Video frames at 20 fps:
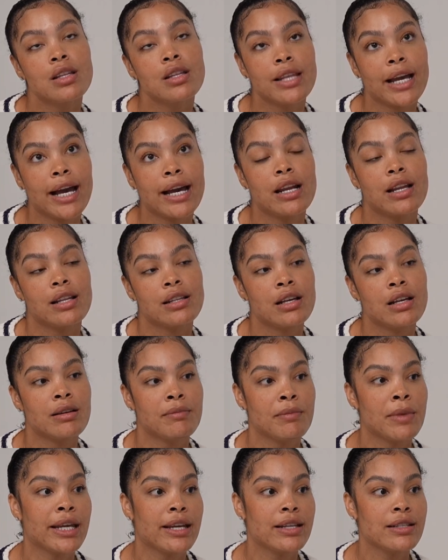They got
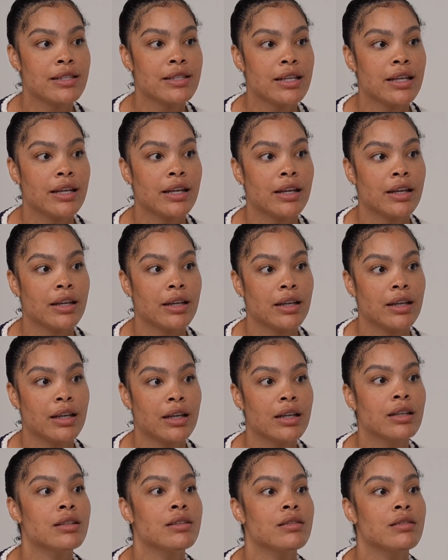Mackenzie
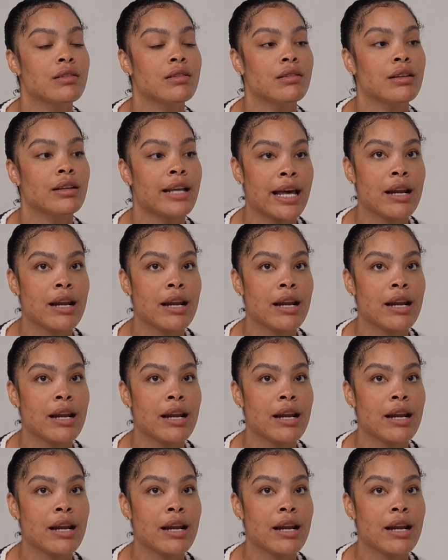had